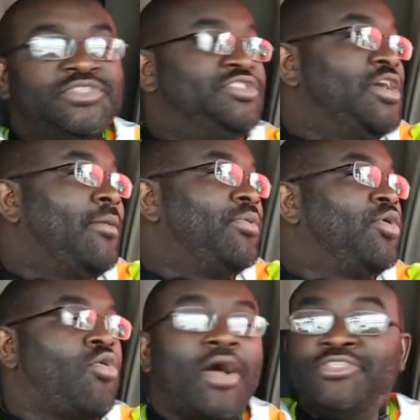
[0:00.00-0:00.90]
double,
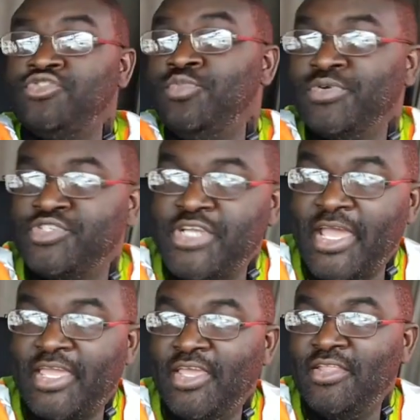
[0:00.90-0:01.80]
quadruple
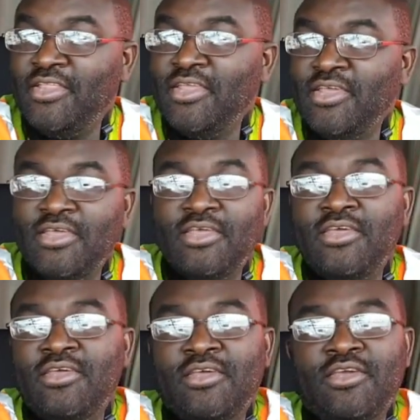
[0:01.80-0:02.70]
checking
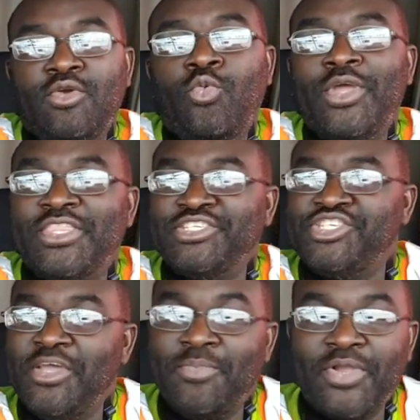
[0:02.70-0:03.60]
with the
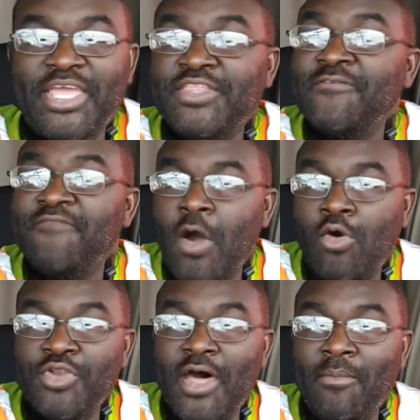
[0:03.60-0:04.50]
shipper. Get the
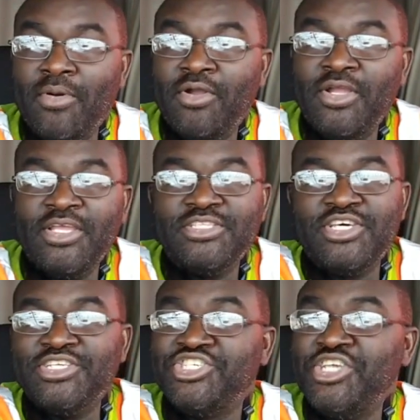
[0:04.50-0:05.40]
phone number to
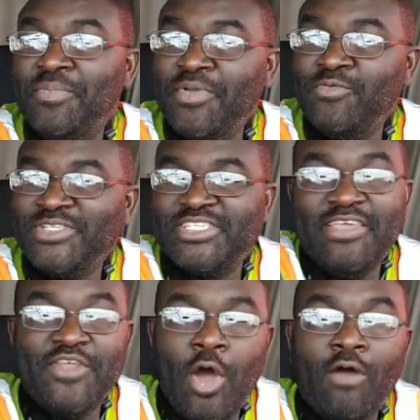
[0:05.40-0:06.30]
the shipping
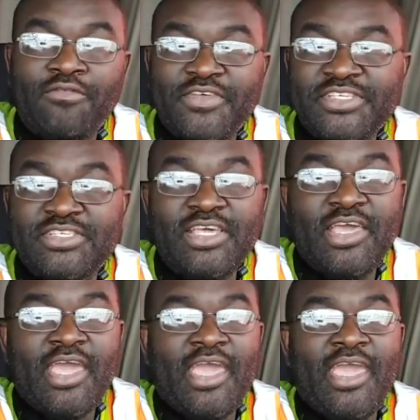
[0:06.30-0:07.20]
receiving office
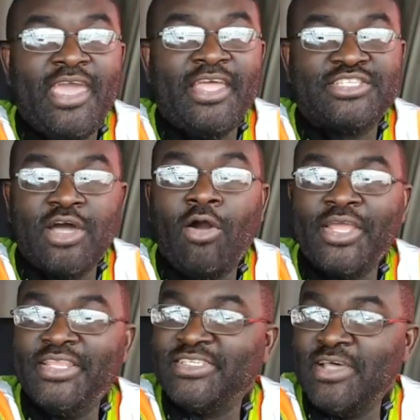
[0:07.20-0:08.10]
and
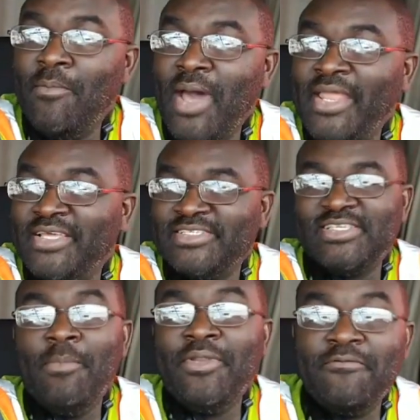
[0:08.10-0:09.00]
talking to somebody, because
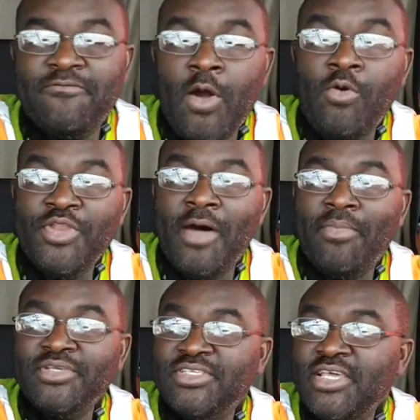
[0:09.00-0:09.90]
some of them phone
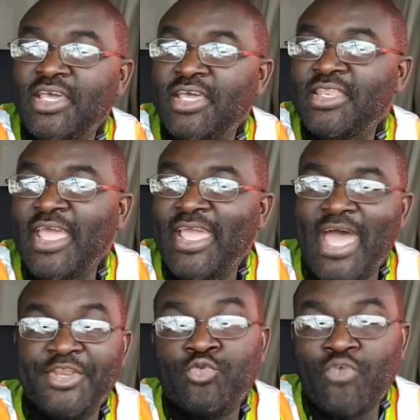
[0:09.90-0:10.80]
numbers, they
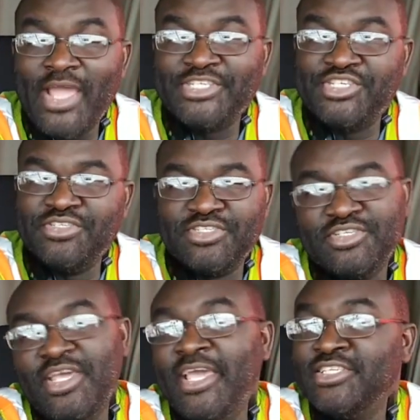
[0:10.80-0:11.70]
got
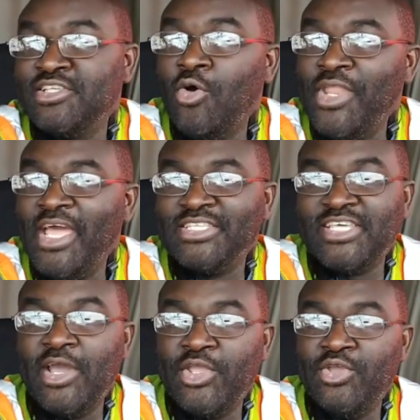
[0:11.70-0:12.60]
directions, and so they'll
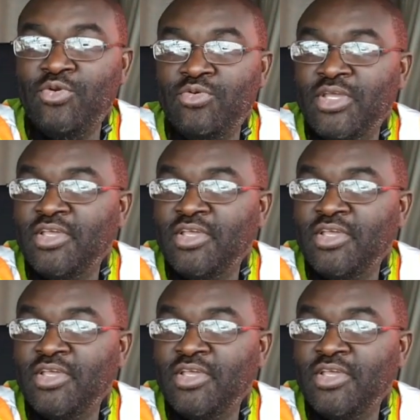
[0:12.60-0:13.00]
tell you